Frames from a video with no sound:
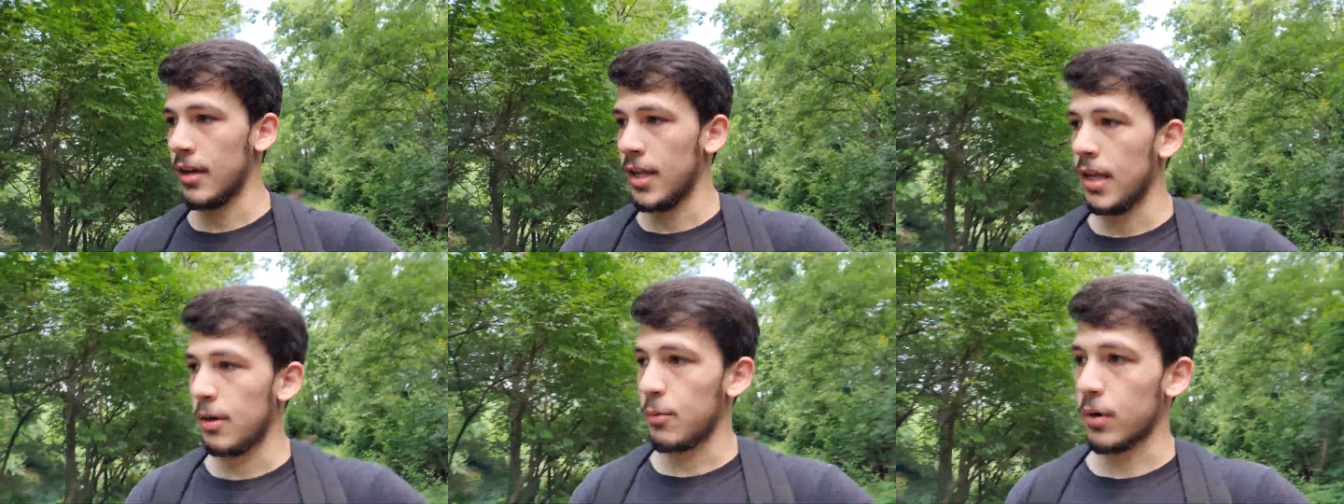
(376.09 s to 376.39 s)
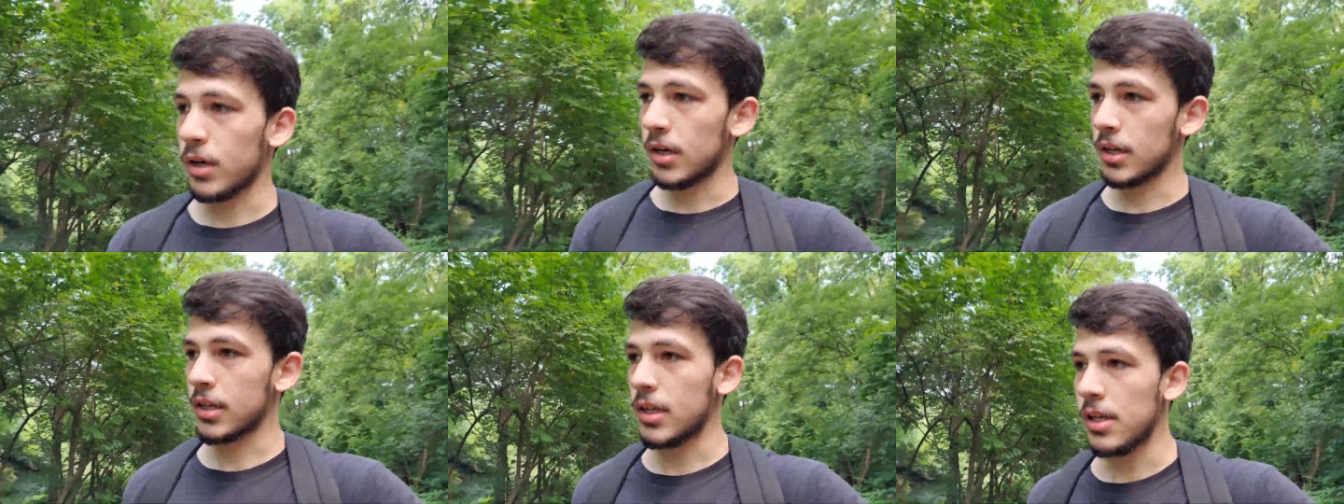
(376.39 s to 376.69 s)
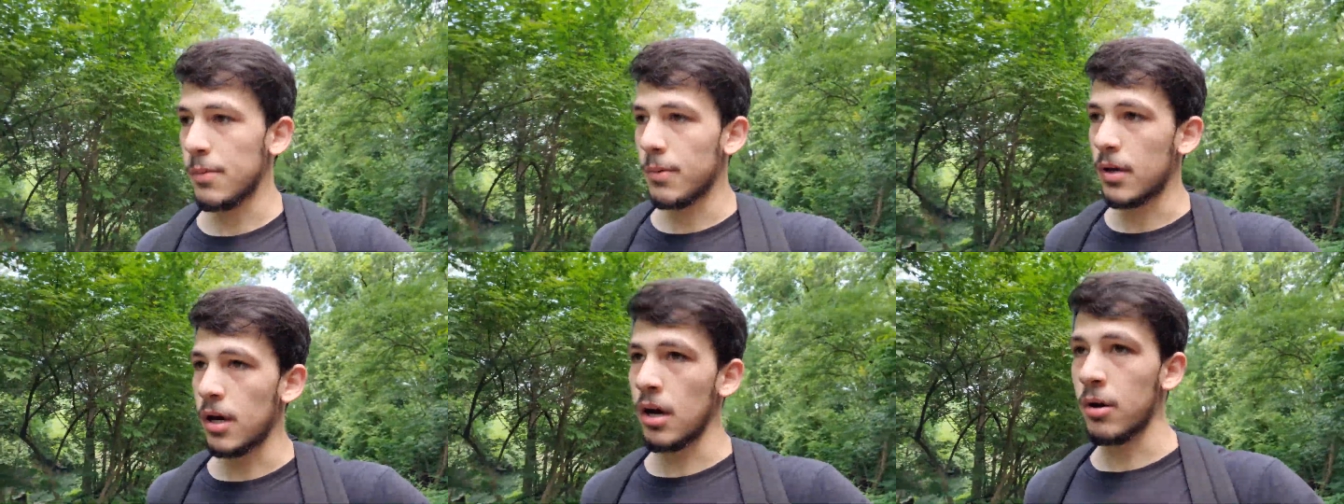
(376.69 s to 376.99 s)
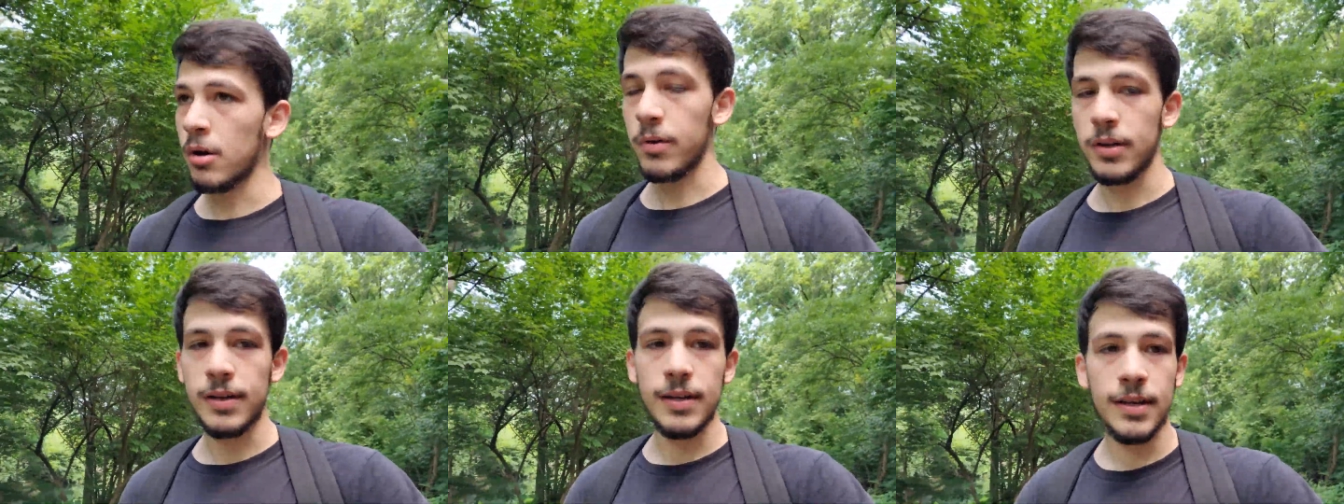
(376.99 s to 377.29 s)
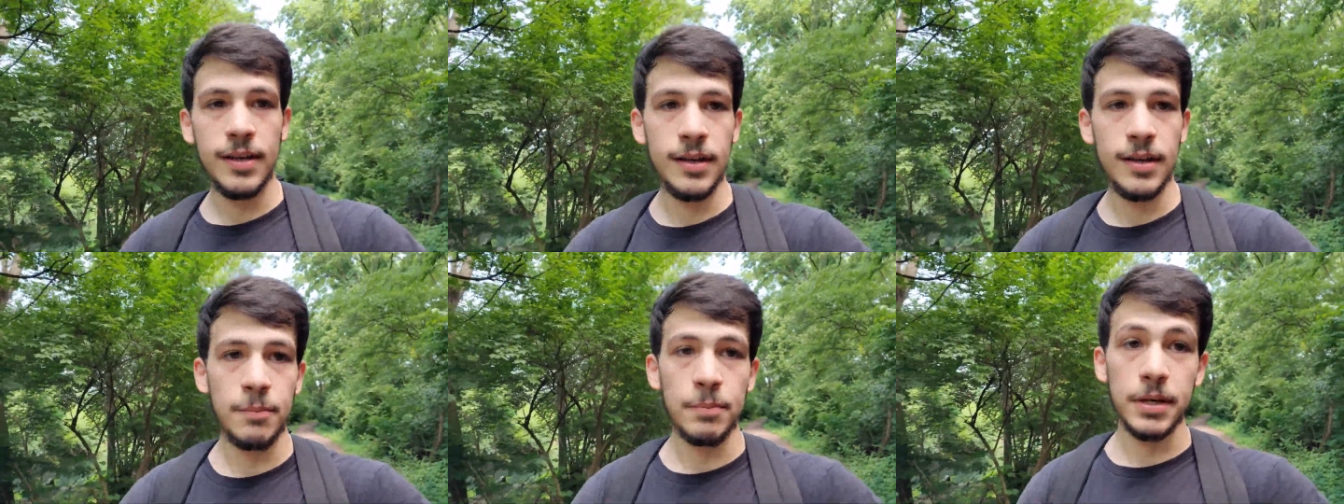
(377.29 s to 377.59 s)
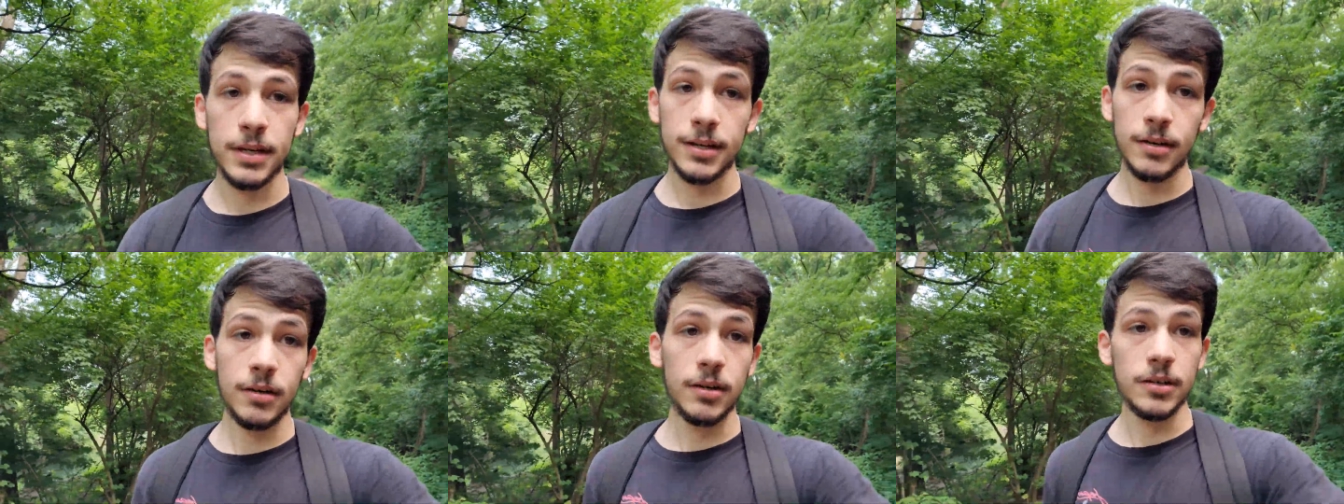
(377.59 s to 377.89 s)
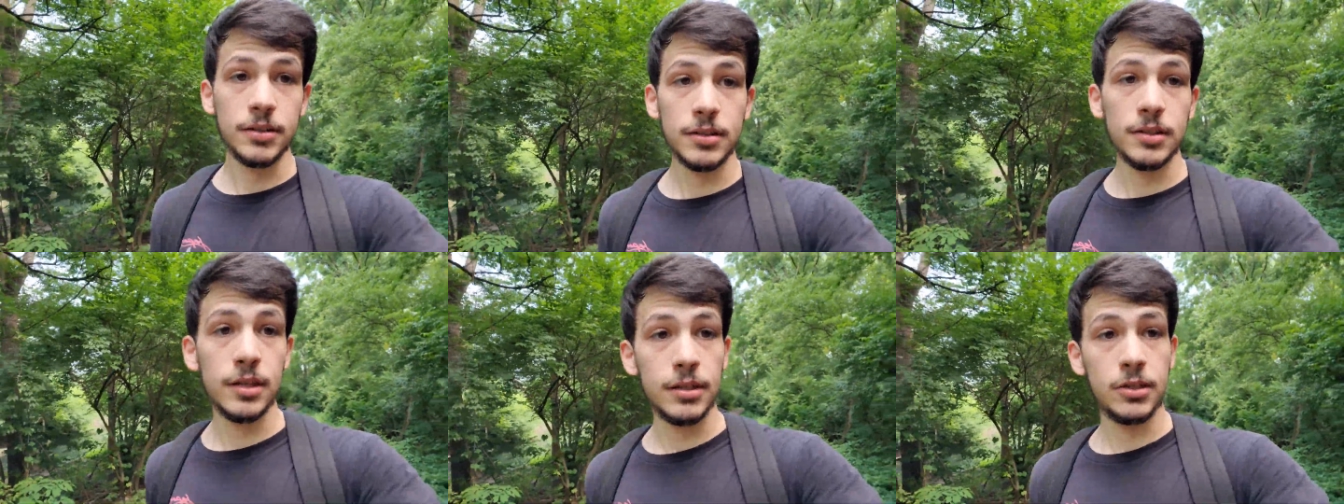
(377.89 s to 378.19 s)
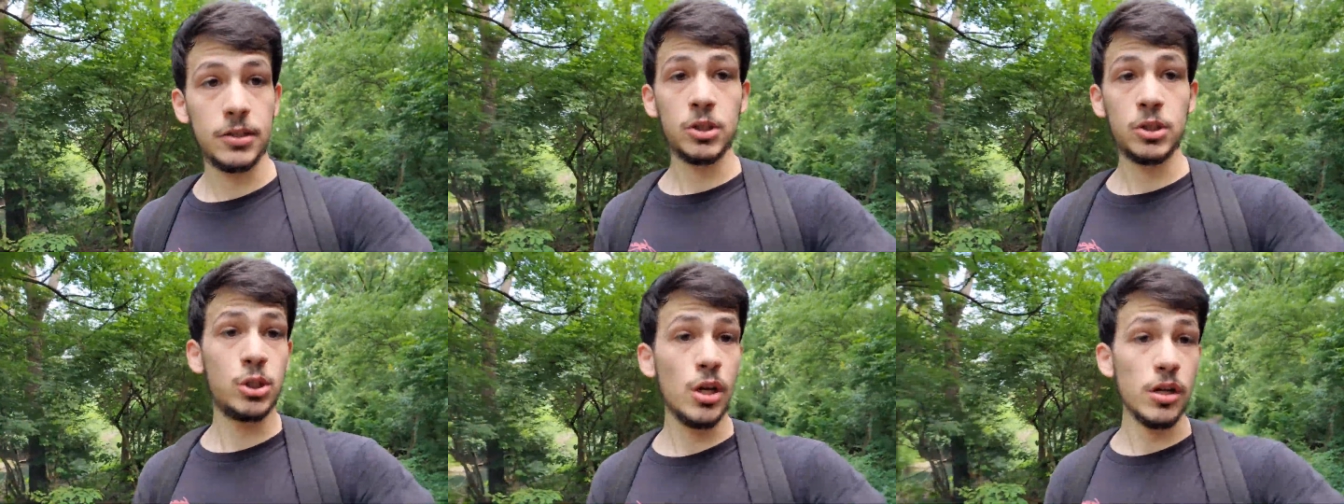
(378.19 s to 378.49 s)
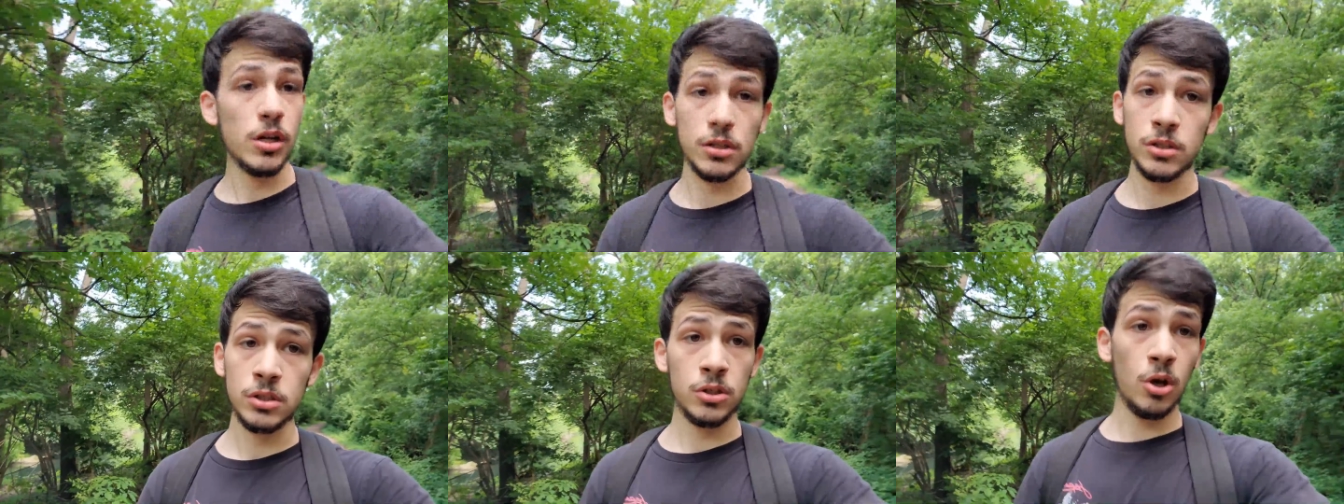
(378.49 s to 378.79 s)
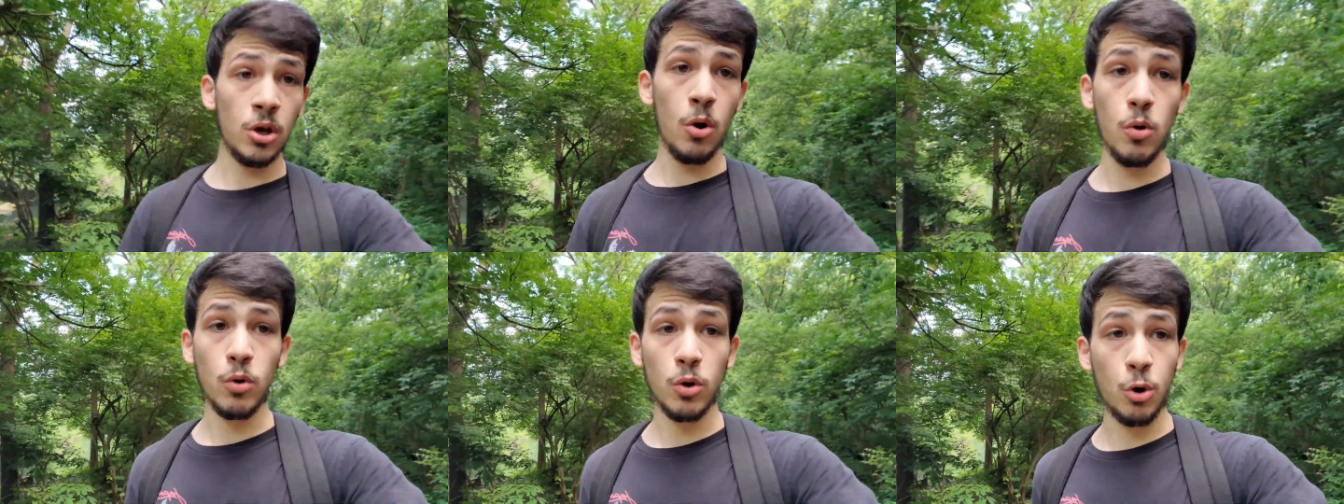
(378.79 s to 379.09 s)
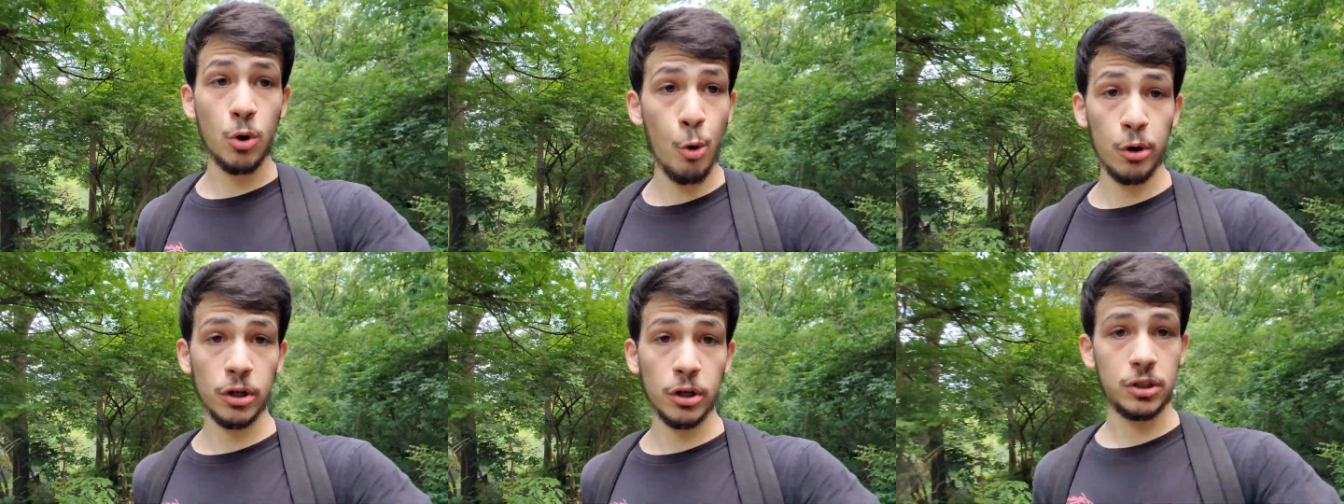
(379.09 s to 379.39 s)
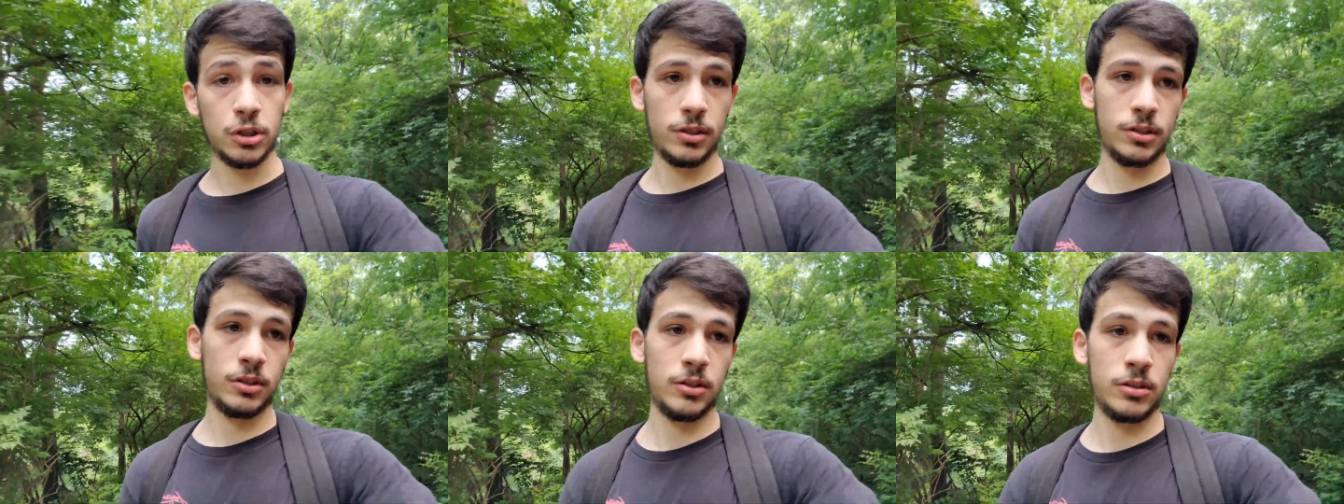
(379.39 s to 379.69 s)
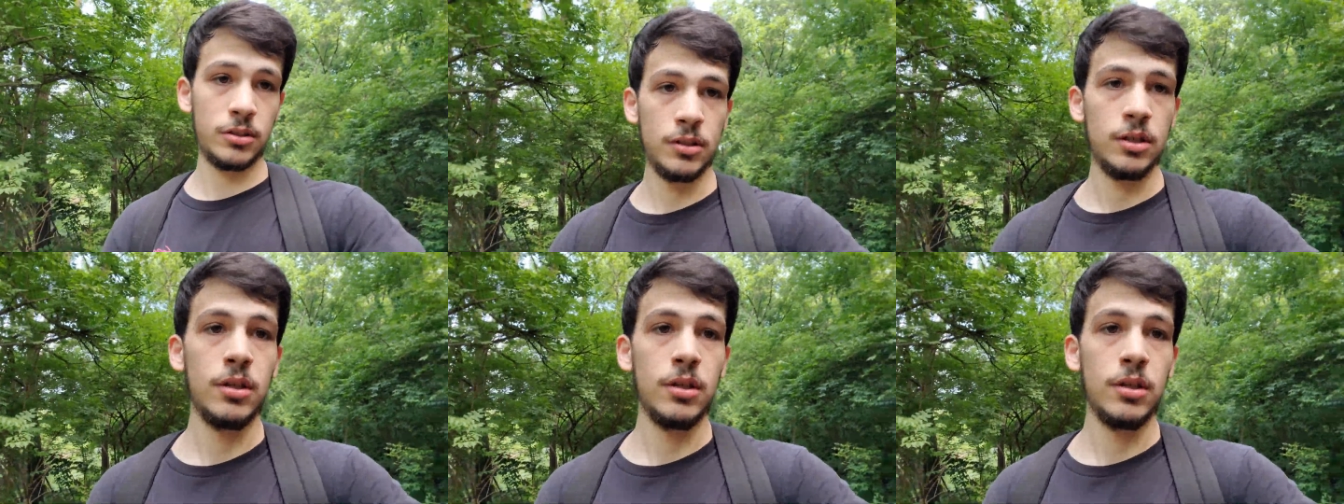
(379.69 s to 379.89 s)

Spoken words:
and we're gonna keep going because it's just so gorgeous.